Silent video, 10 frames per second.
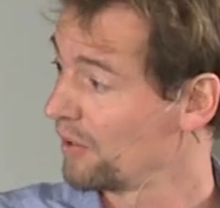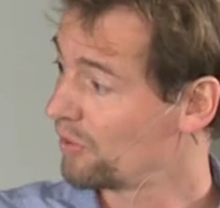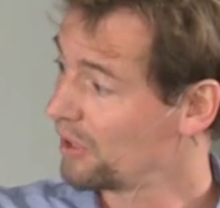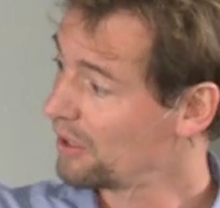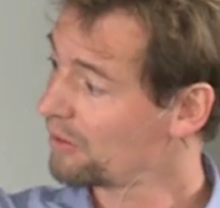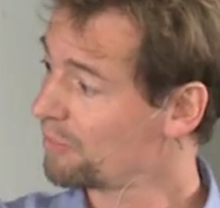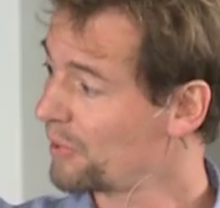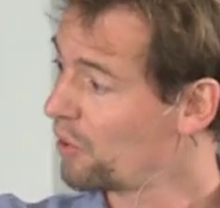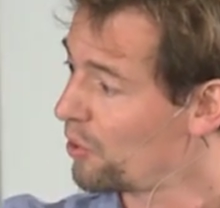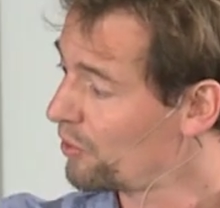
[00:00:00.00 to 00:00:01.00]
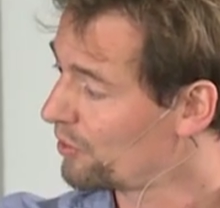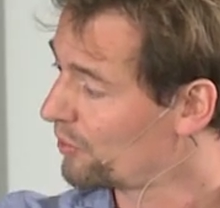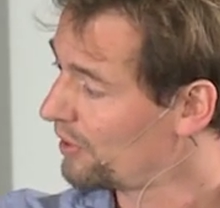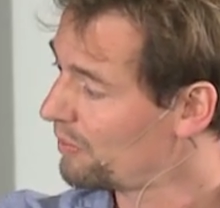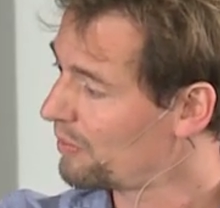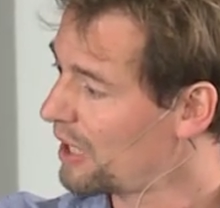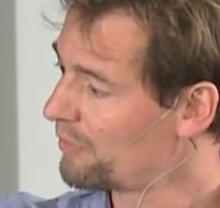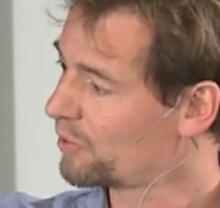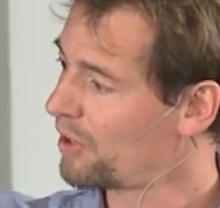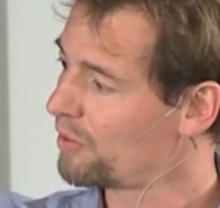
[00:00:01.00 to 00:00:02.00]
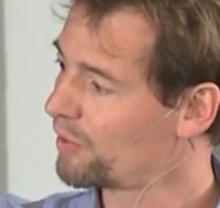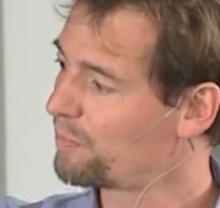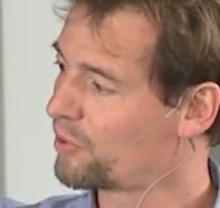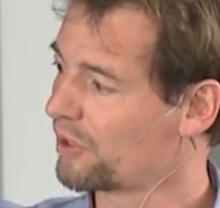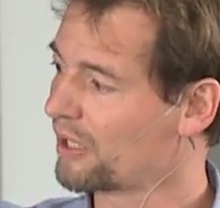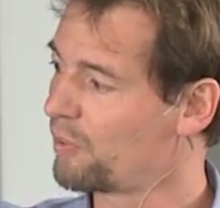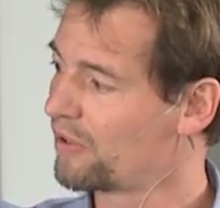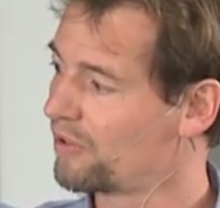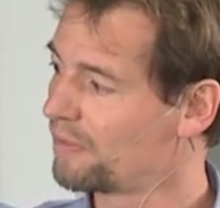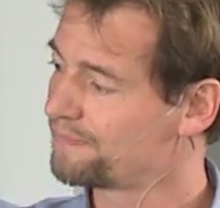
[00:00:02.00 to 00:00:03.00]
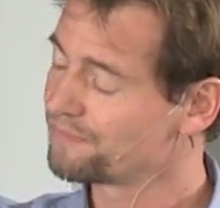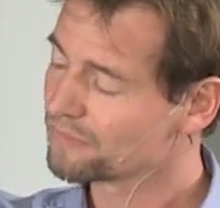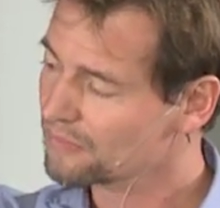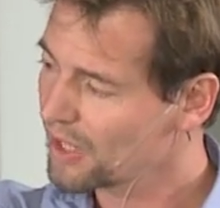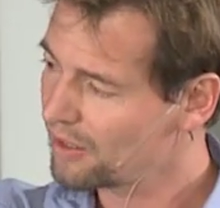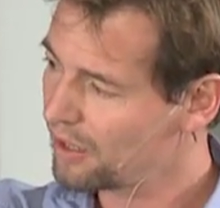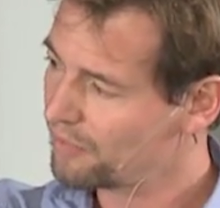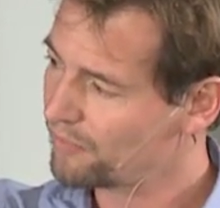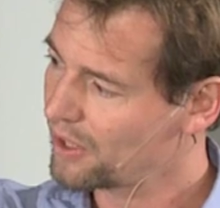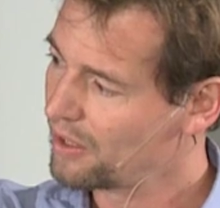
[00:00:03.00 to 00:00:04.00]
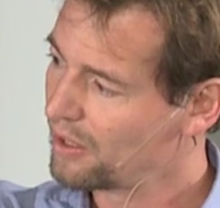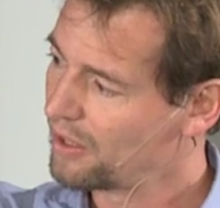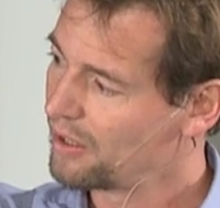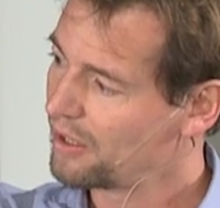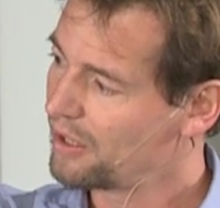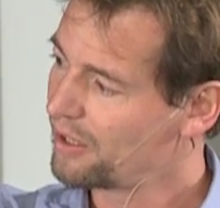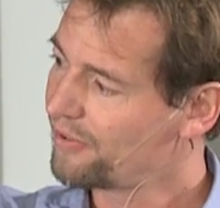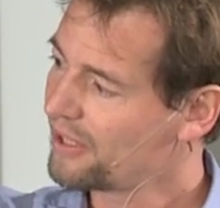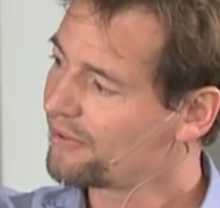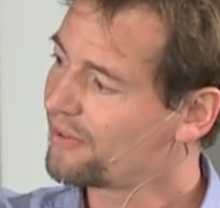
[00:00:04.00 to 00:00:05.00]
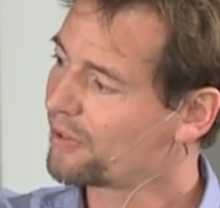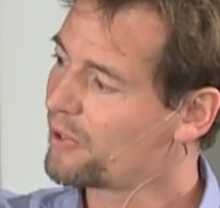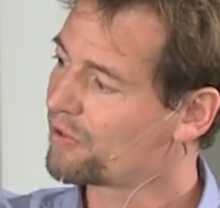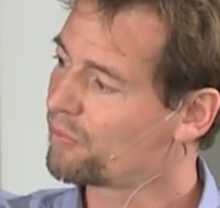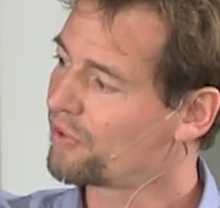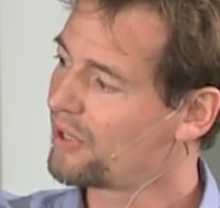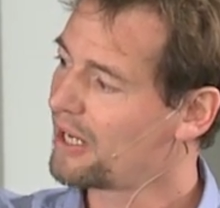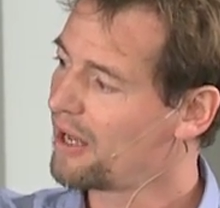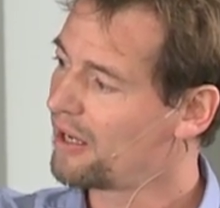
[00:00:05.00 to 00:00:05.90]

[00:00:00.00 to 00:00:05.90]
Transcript: So here below, you see I would always put an equation. Um, in this sense, this equation would say